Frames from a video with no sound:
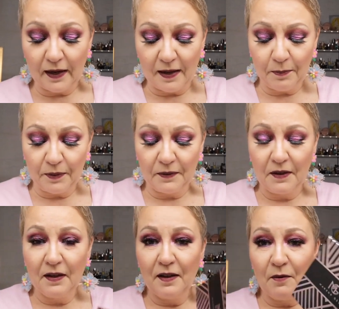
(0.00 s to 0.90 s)
Wheel app,
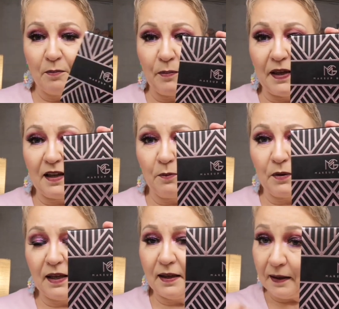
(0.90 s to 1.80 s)
Makeup
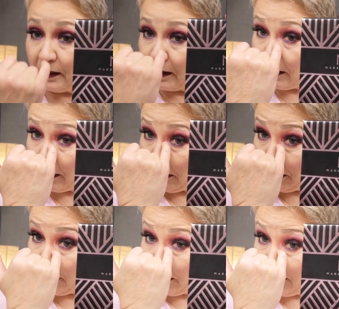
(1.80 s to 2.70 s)
Geek, and
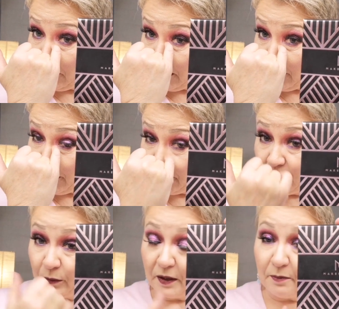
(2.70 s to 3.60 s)
in
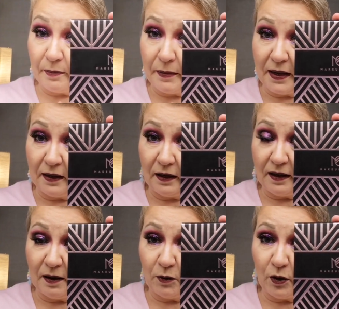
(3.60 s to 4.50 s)
collaboration with
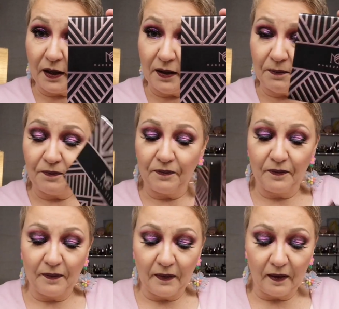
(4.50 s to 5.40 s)
Manny MUA.
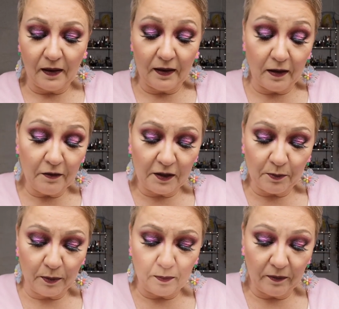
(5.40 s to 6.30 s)
I love
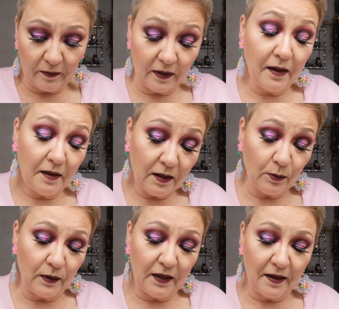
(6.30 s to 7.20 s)
this.
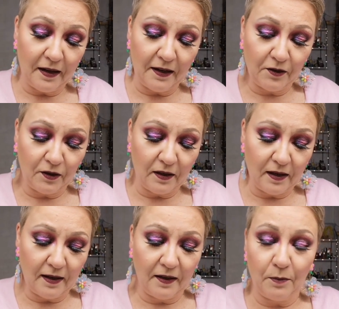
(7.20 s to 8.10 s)
This one I actually
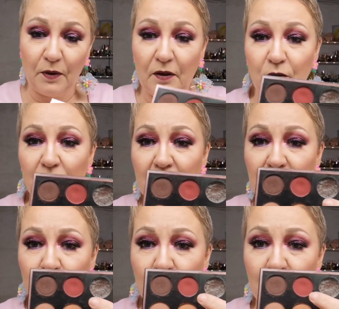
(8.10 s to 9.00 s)
like, because
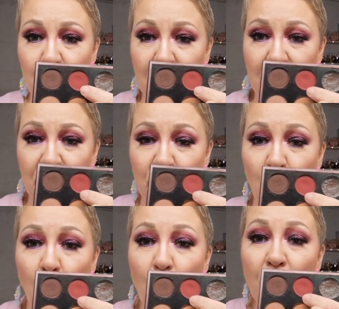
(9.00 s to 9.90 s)
this red one is
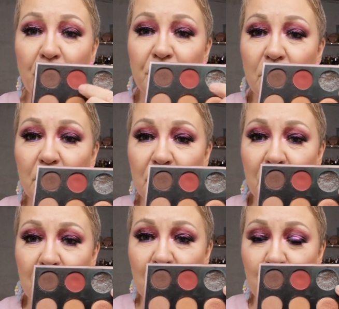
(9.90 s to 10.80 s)

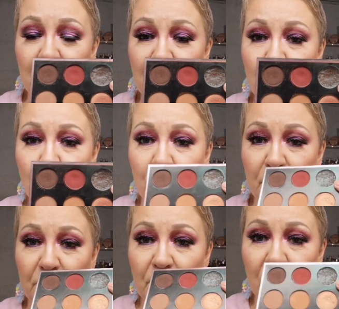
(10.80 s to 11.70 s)
gorgeous, and that one is
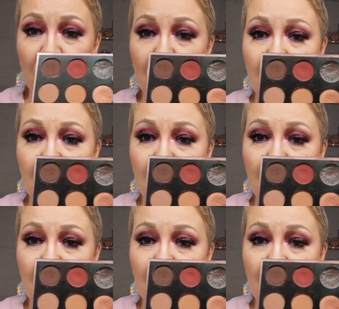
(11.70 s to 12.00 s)
gorgeous.